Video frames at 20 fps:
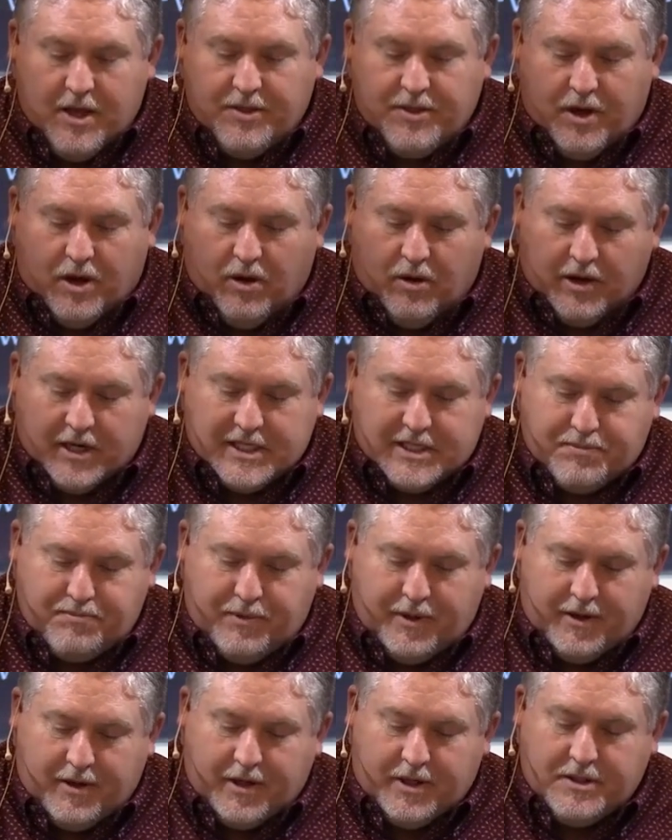the Holy
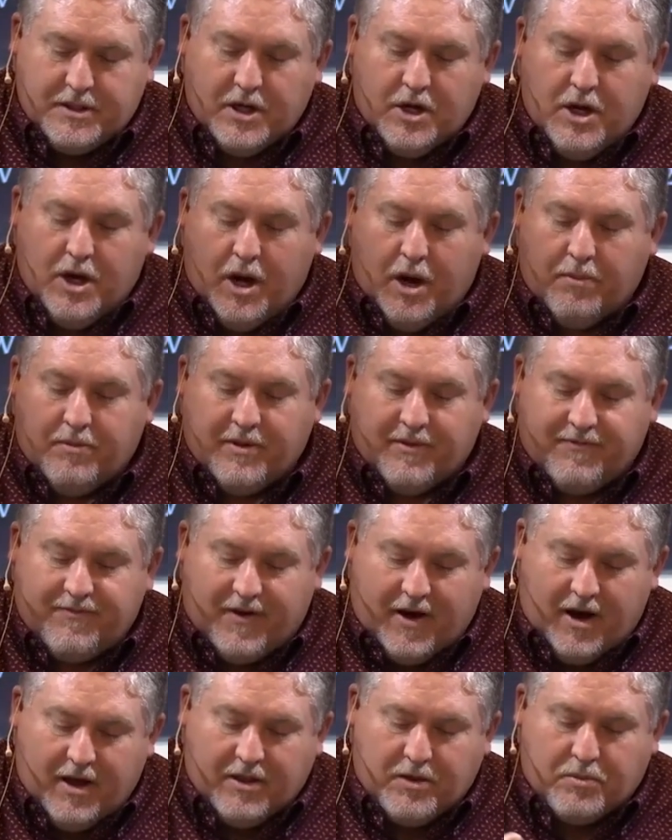Spirit, whom the
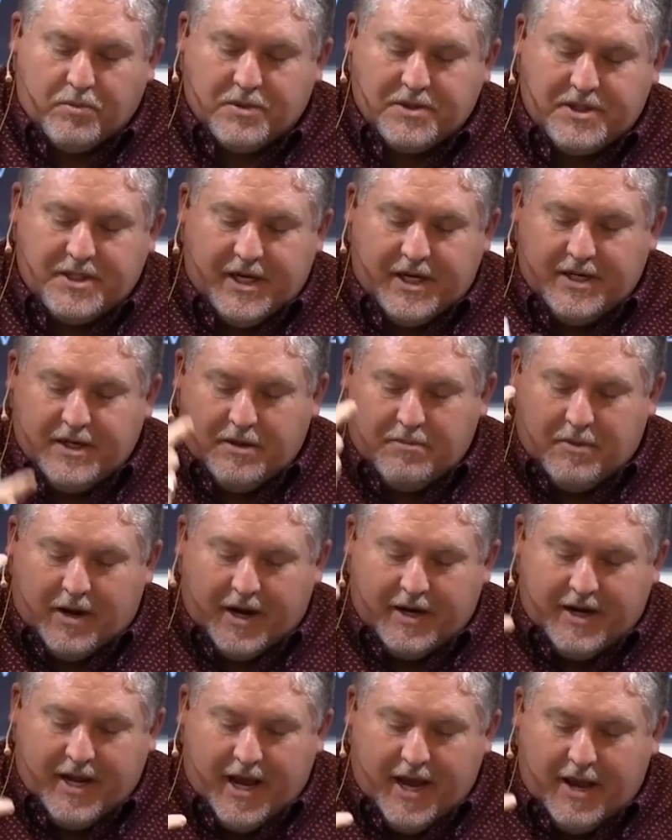Father will send in
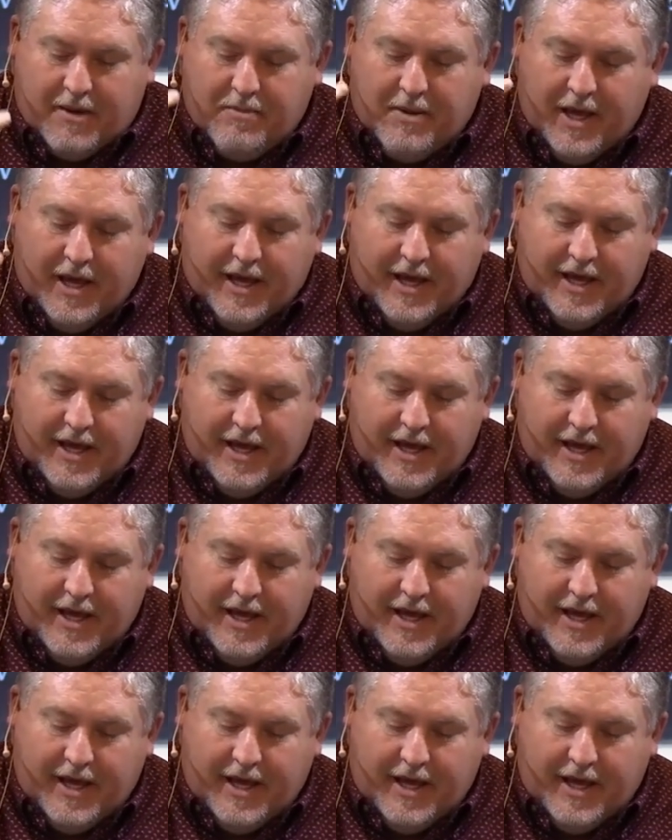my name,